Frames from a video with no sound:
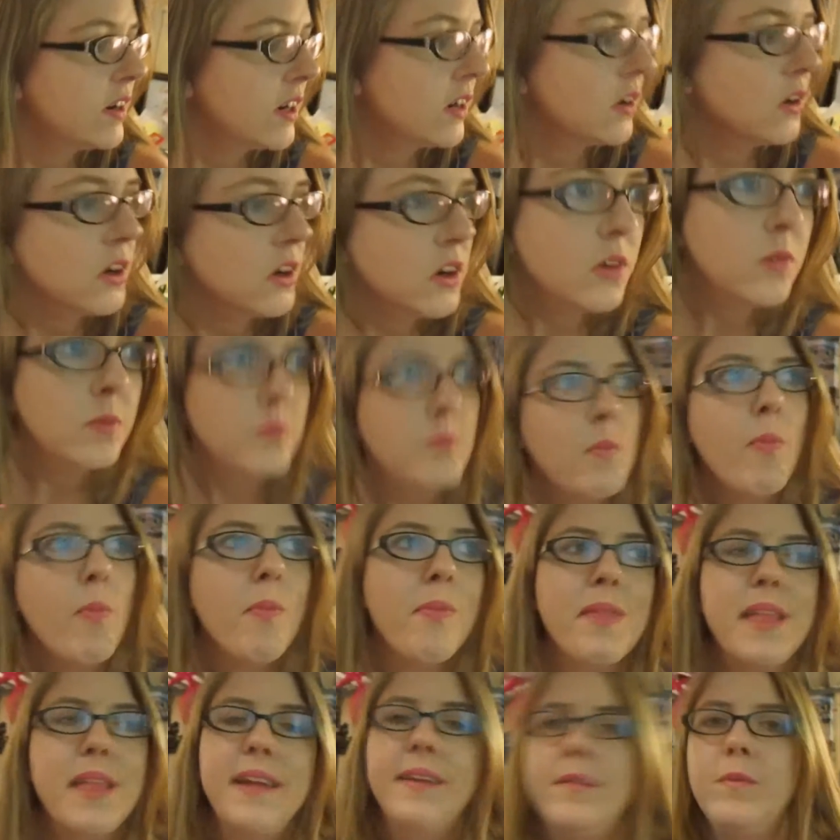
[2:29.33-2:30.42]
an hour.
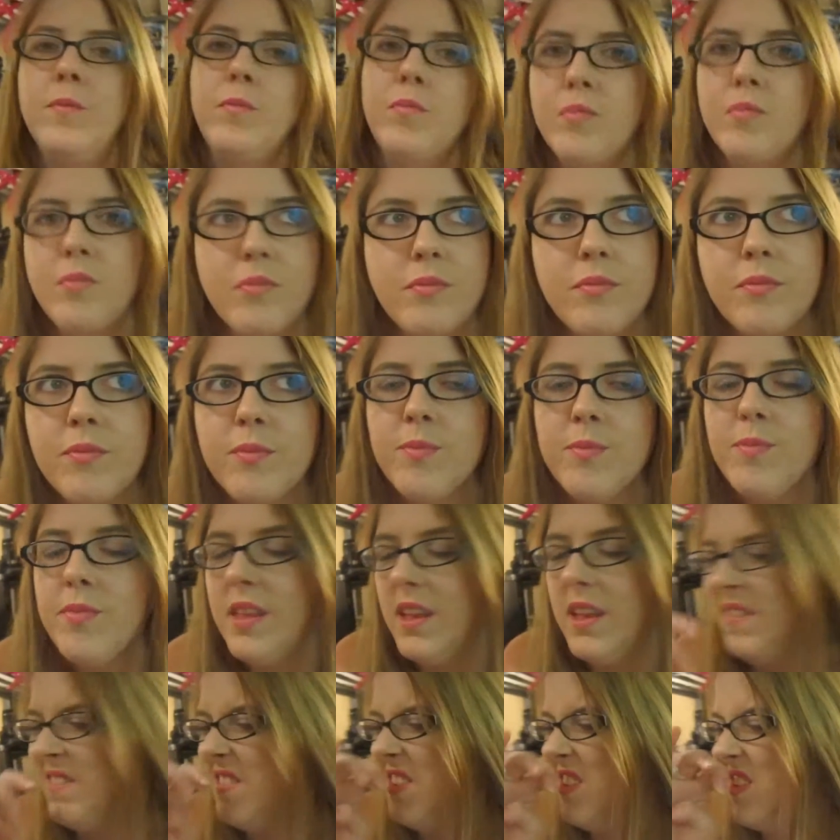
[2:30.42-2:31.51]

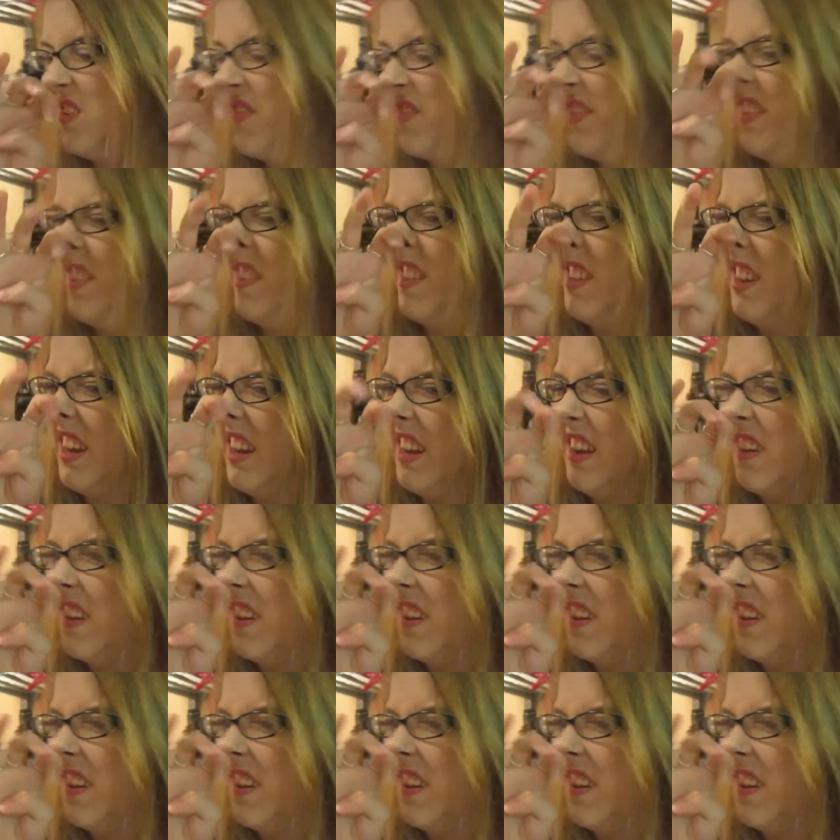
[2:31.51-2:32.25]
I've just been sitting